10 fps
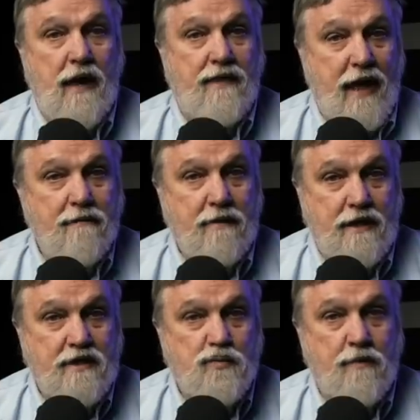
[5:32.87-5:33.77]
And that
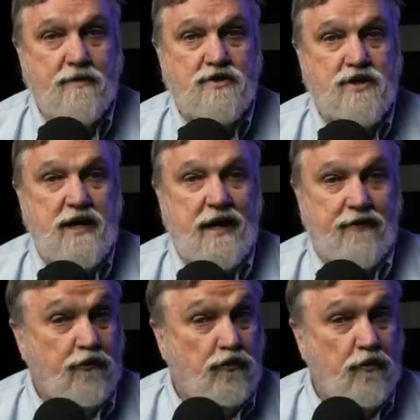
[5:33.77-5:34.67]
means we must seek out
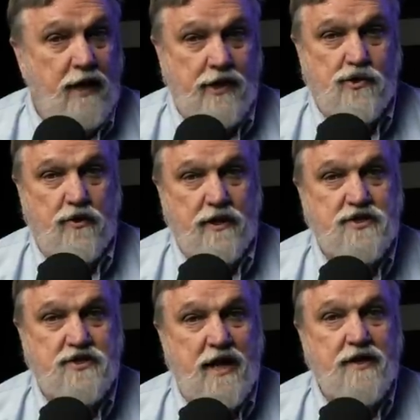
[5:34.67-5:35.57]
the true nature and
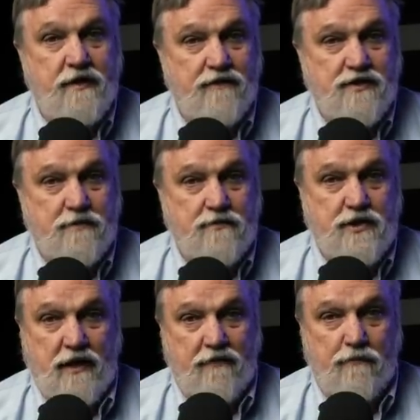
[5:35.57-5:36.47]
extent of this
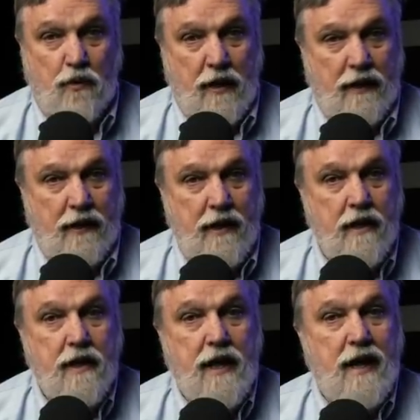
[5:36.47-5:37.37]
objective morality
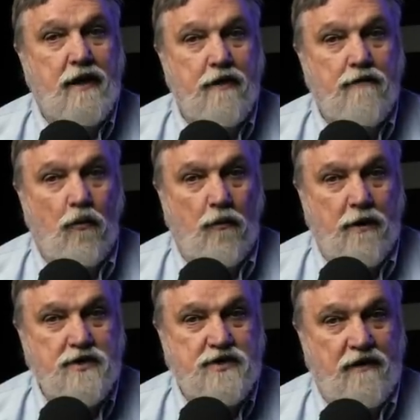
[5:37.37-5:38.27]
and conform
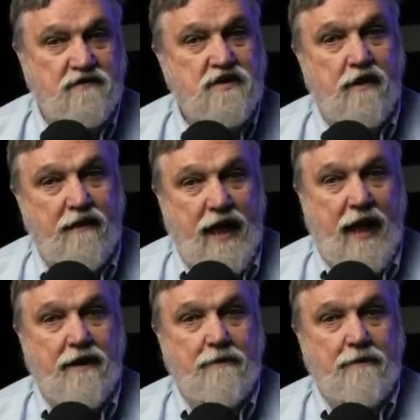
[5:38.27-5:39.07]
ourselves to that.